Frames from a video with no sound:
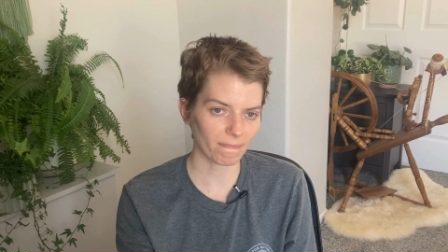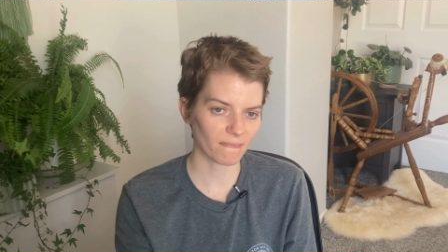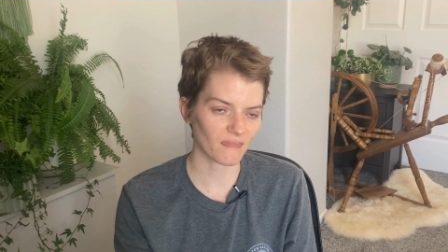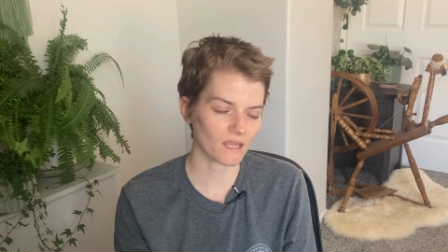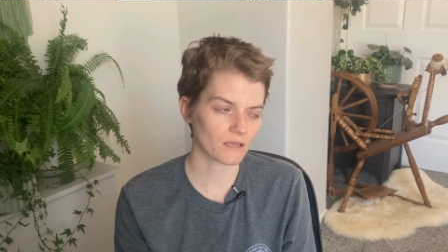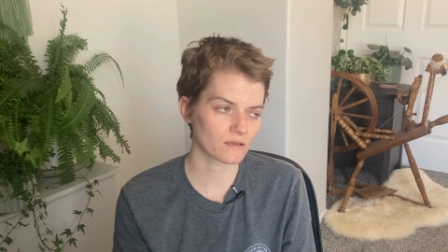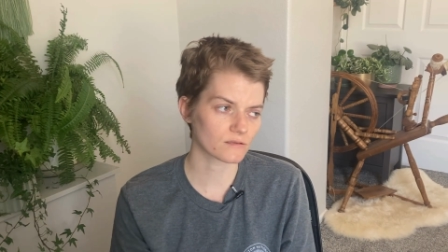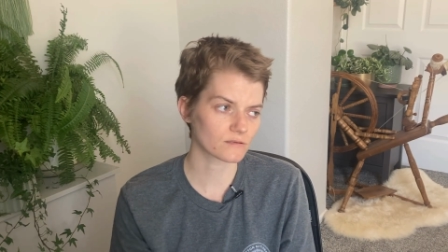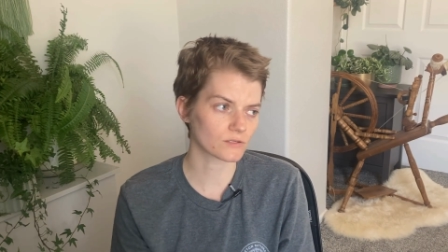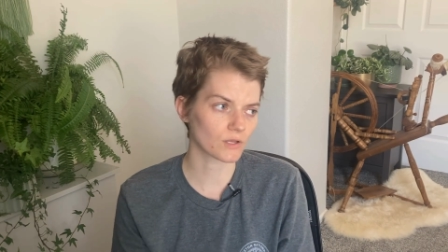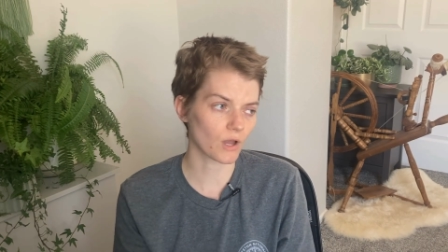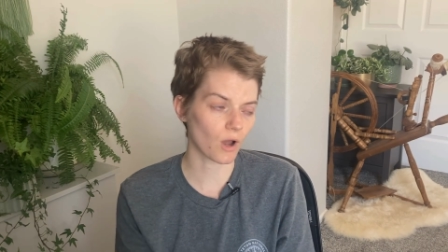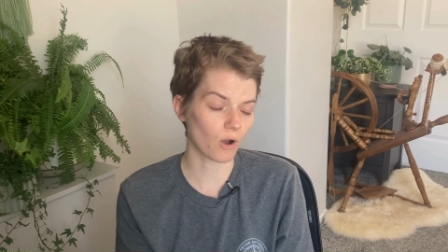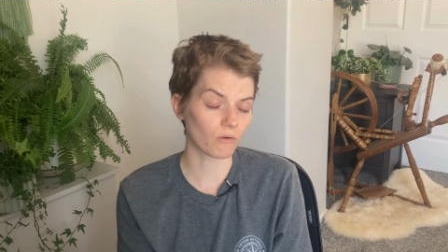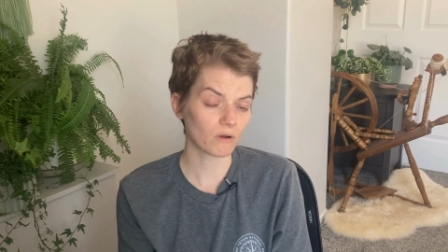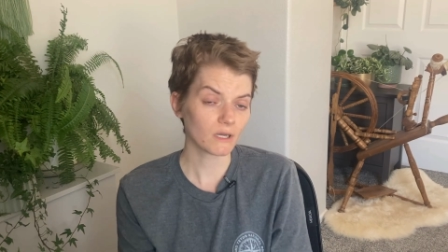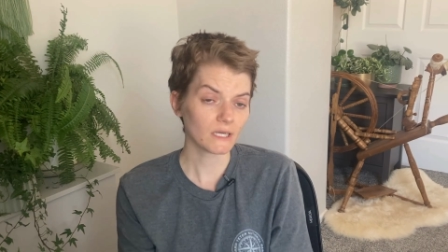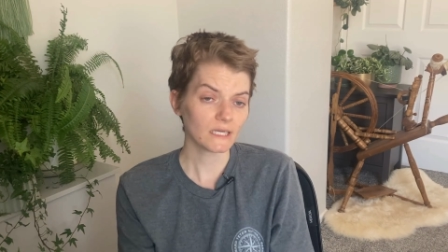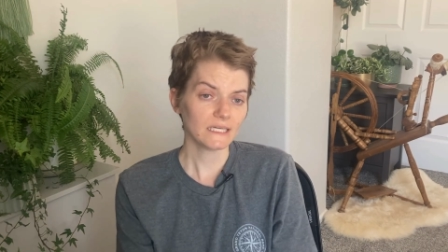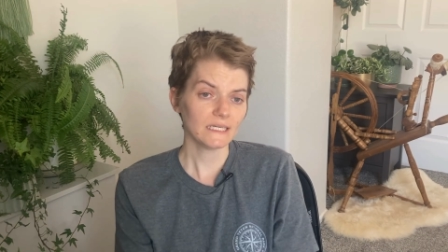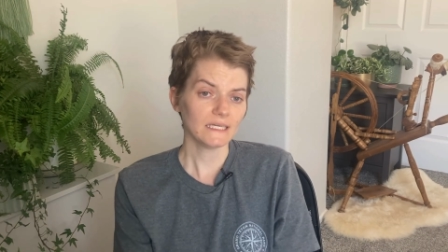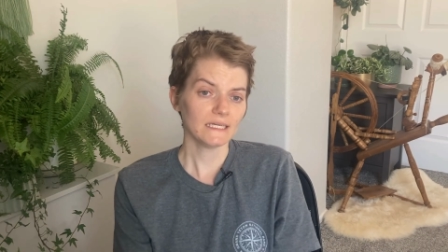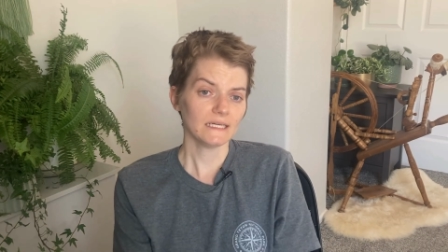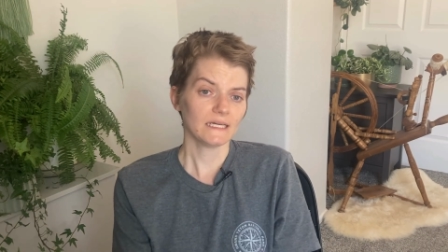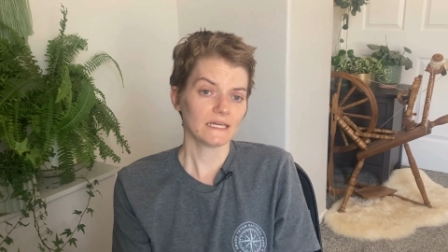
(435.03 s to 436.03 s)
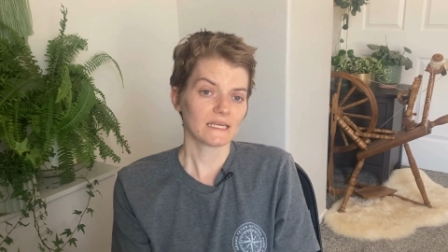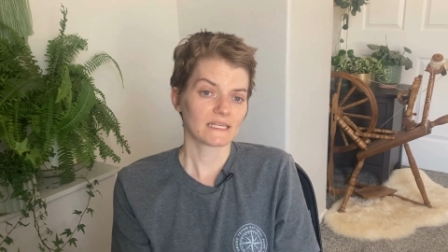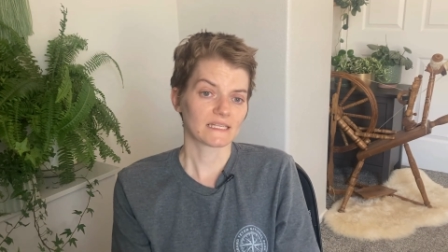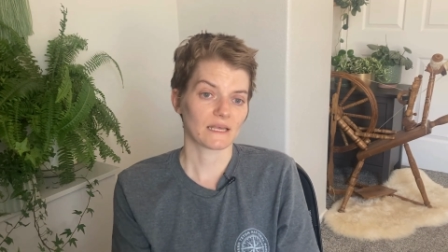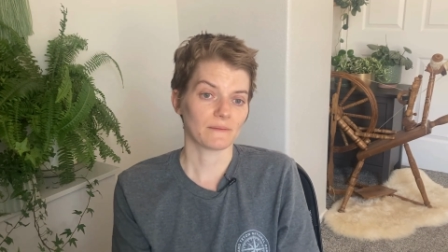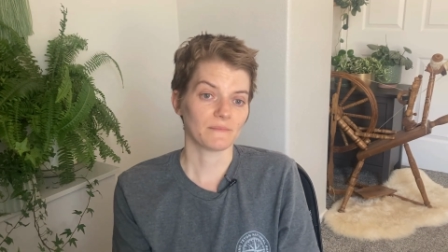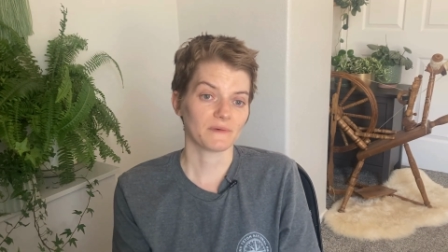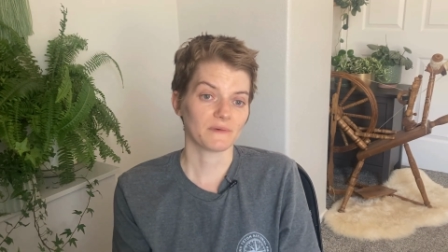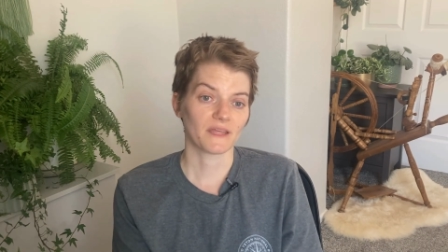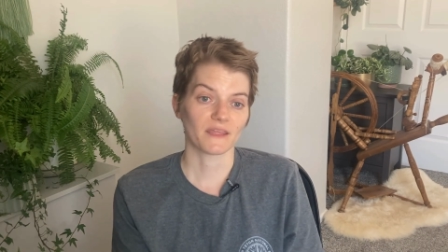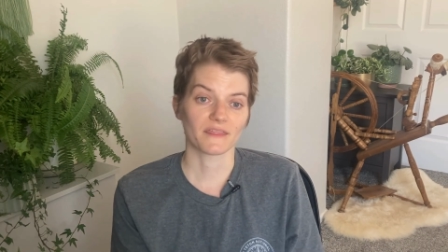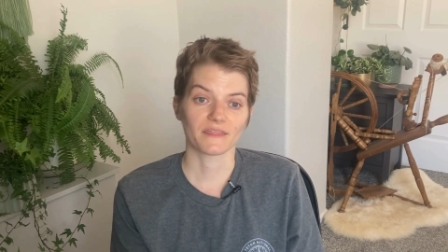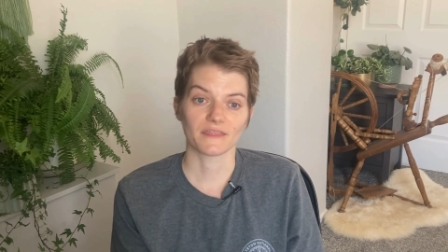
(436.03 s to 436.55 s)
So some
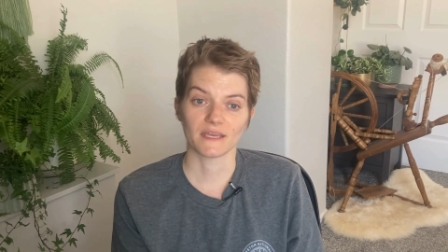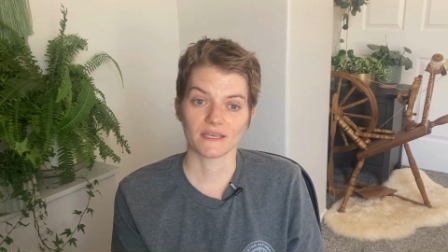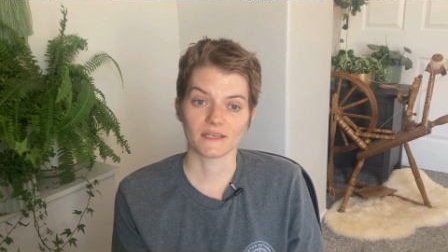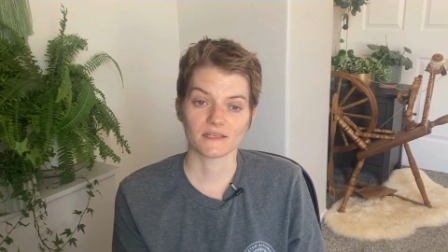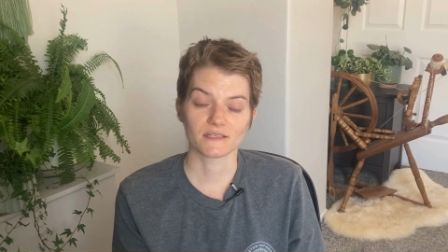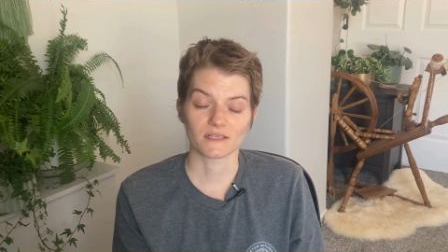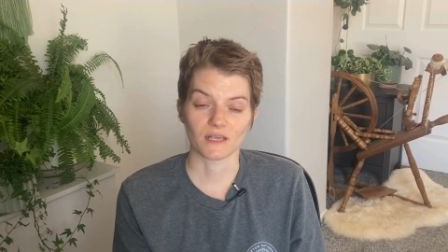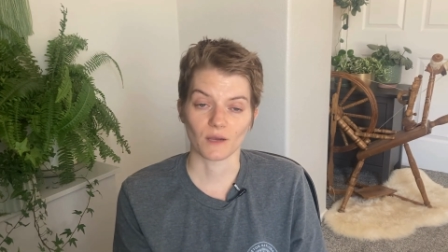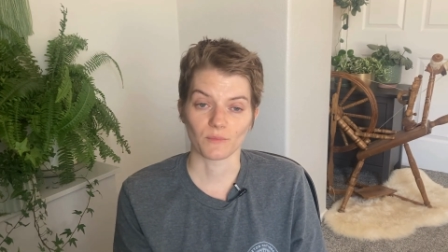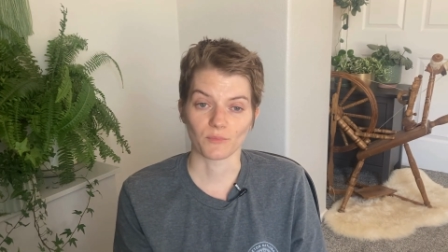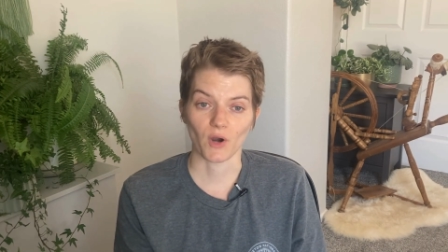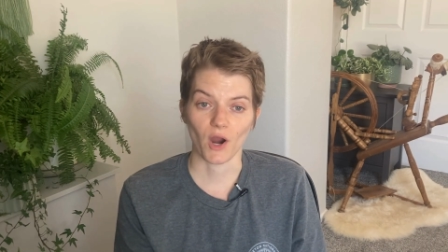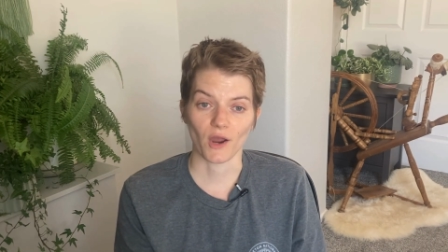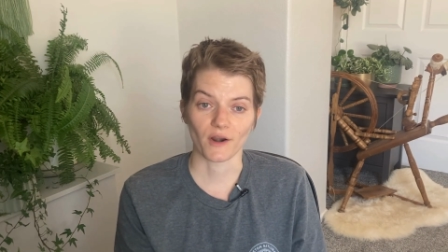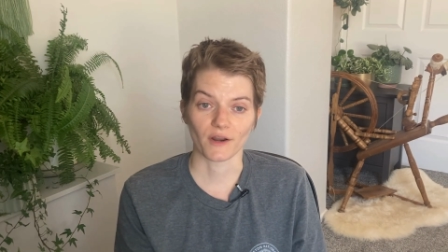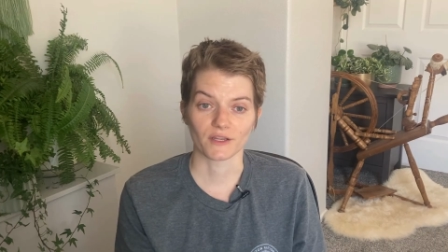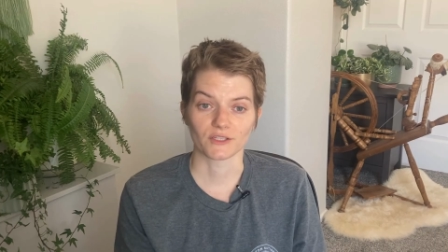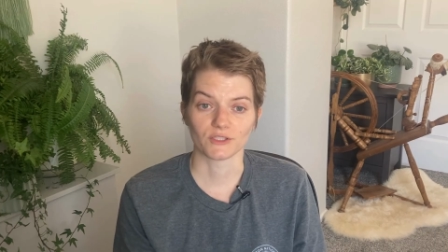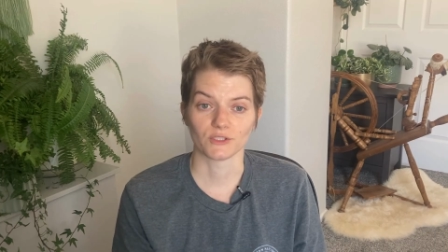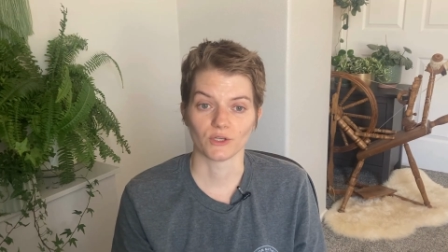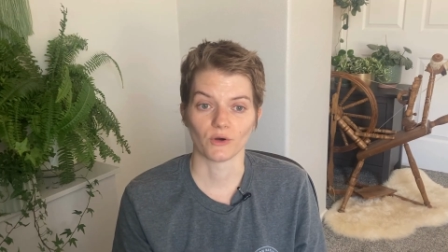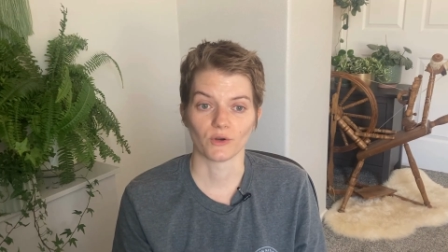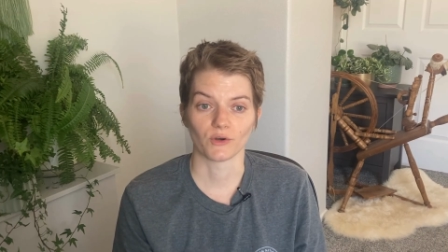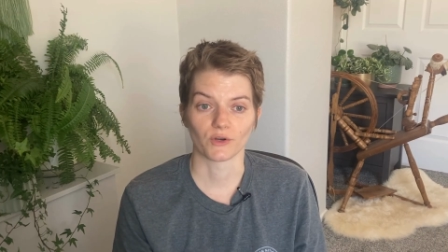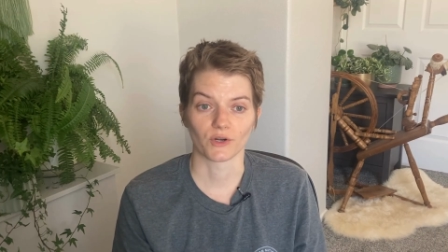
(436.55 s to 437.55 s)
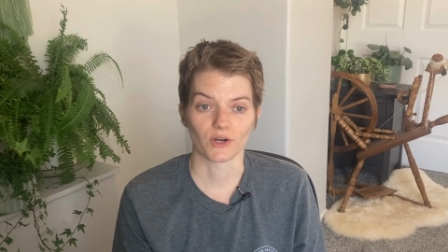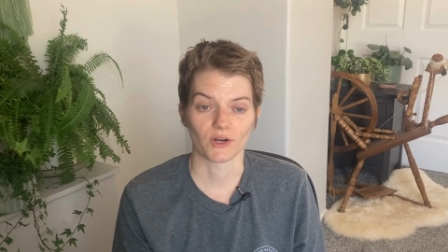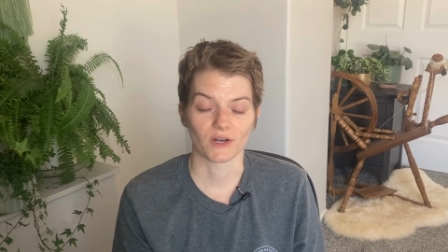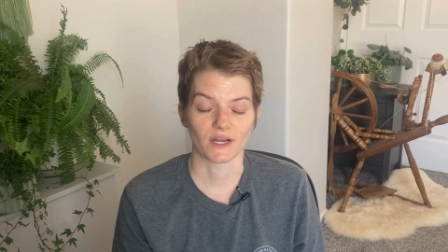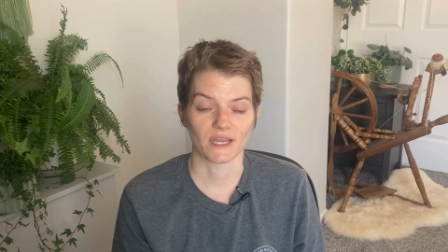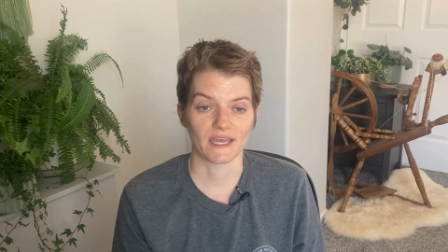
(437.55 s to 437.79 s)
of the things a product owner